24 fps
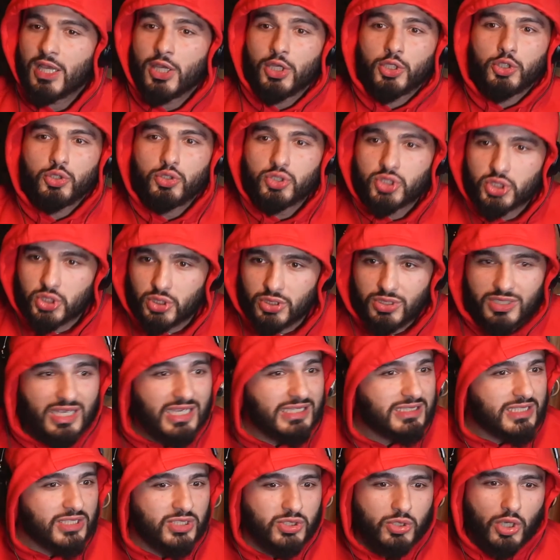You
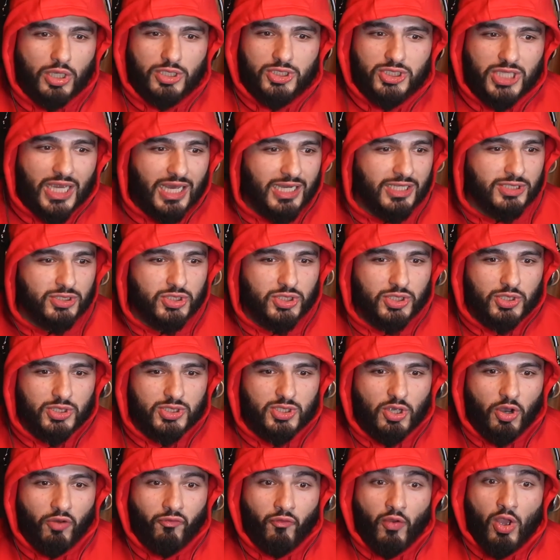need to start challenging
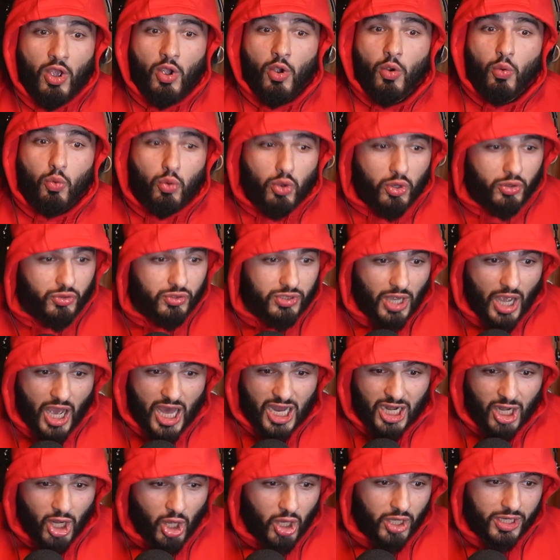yourself.
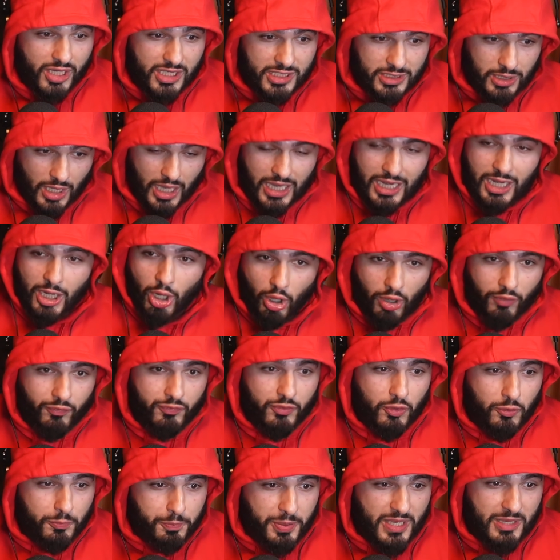A lot of
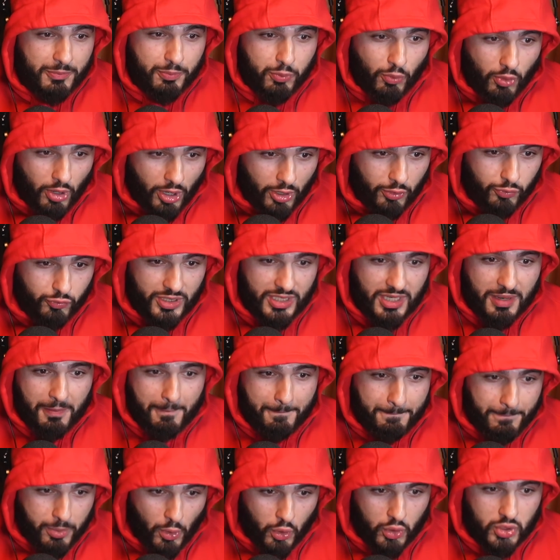you people are
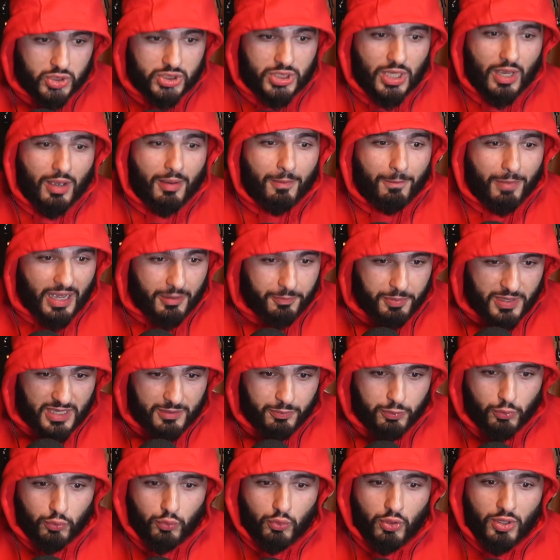reading books by
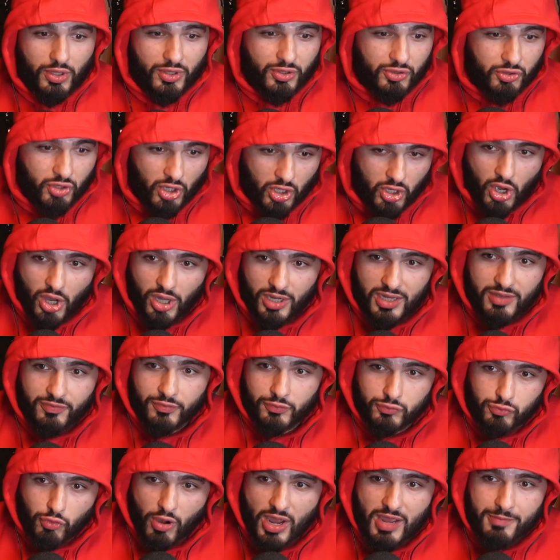people that can't
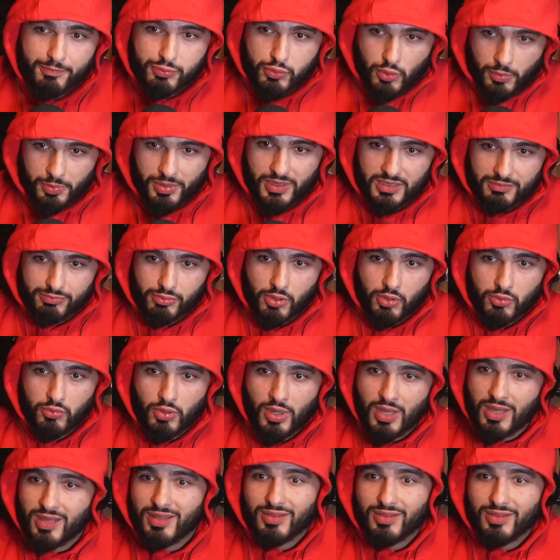even write properly, bro.